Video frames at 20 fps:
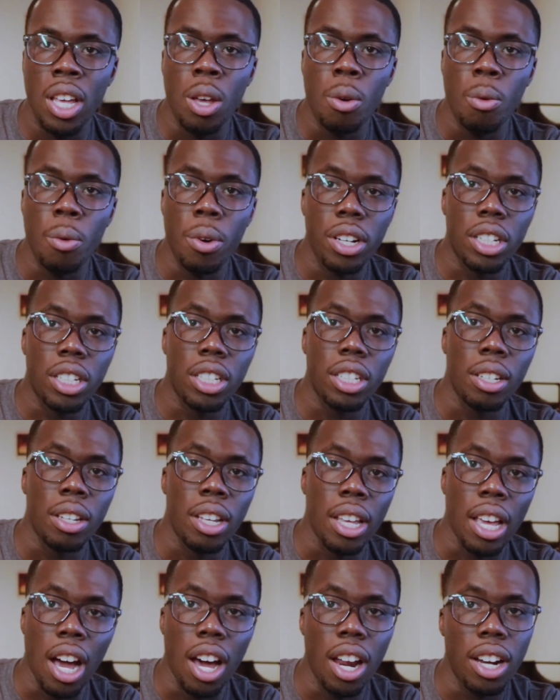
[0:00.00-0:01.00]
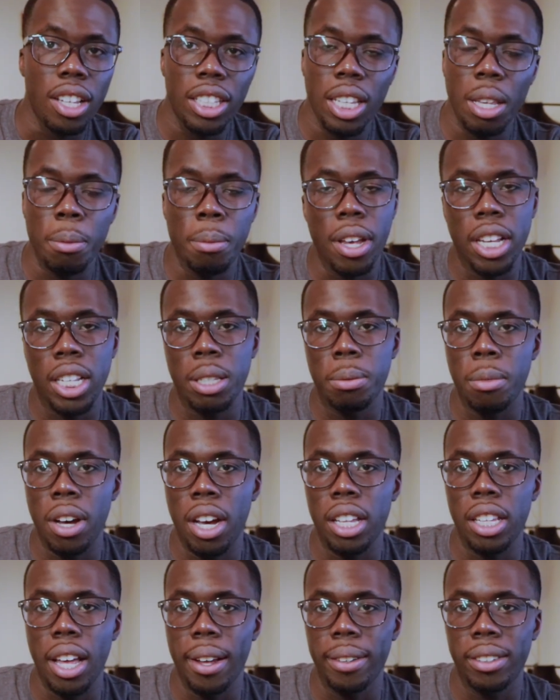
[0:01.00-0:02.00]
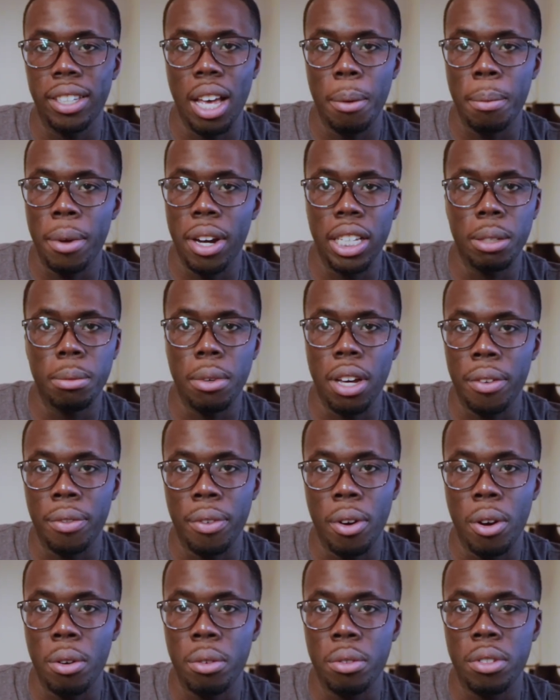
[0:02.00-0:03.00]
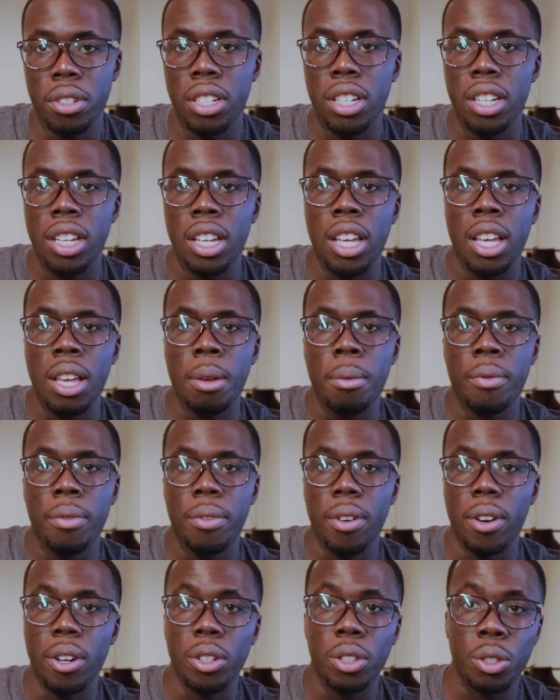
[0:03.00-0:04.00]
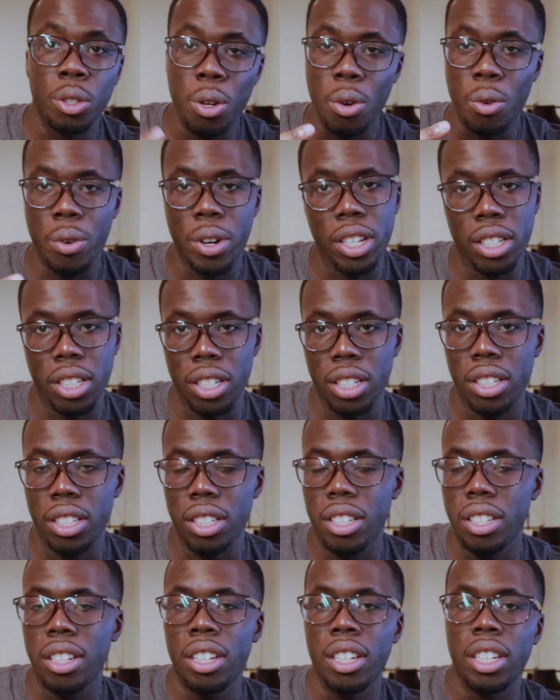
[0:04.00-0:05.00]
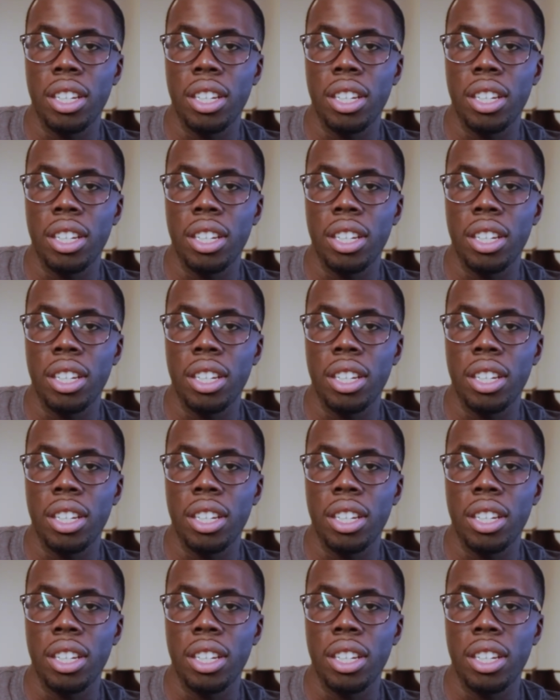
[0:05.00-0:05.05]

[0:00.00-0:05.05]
which honestly makes my laptop better than my phone for two reasons.